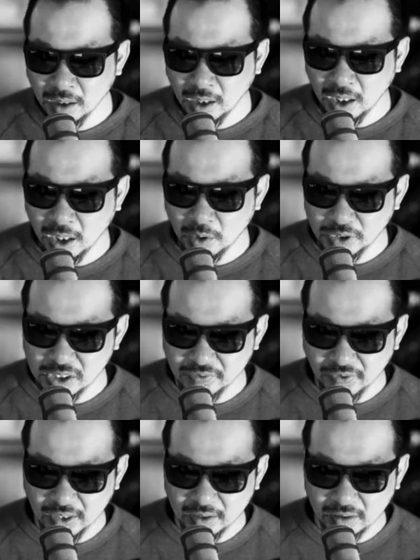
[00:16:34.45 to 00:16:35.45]
which is
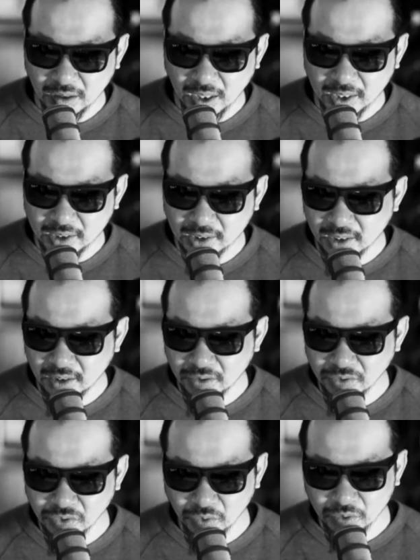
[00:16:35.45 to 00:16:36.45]
fine. I can get in
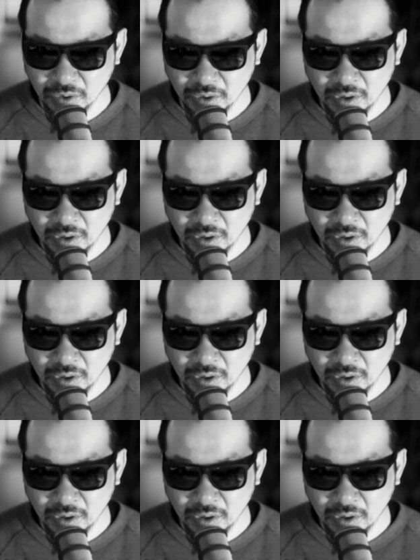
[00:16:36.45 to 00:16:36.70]
the zone.